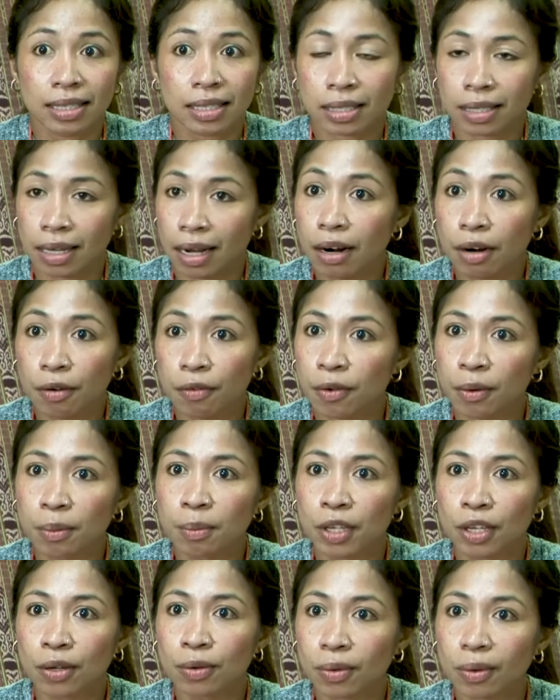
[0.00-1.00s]
start from
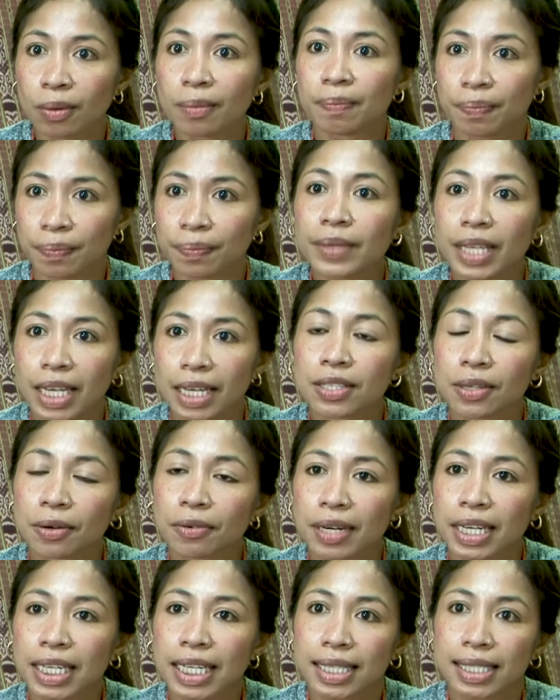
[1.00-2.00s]
you is
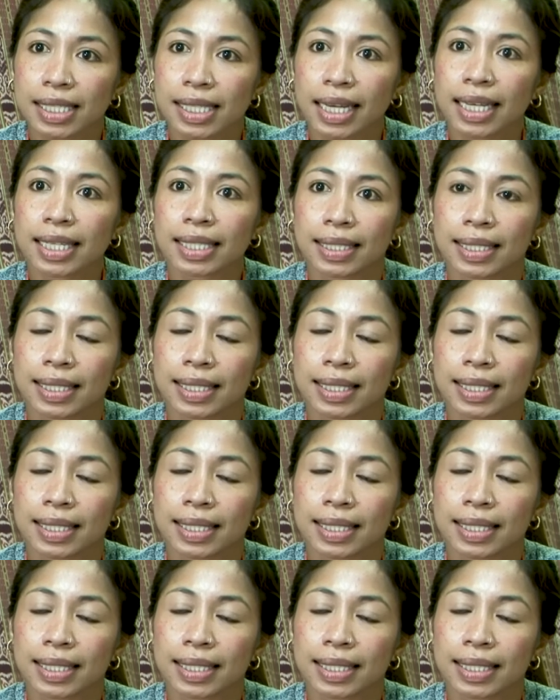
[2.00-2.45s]
already a change.